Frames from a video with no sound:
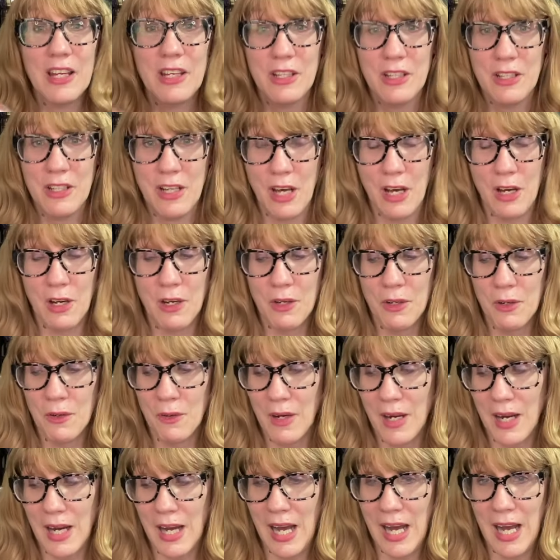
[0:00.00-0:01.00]

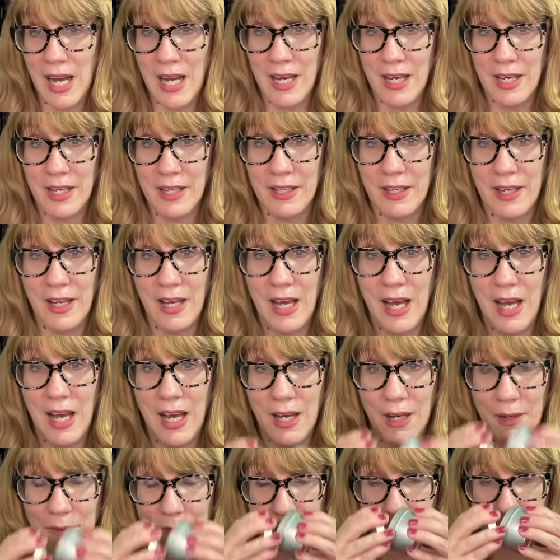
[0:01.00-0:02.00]
no on,
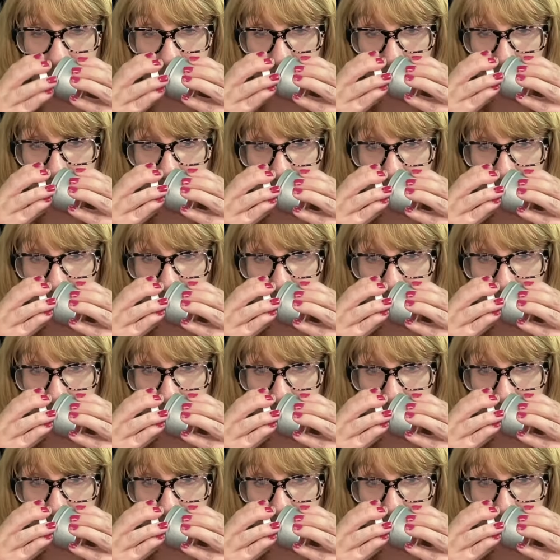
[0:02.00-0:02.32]
um,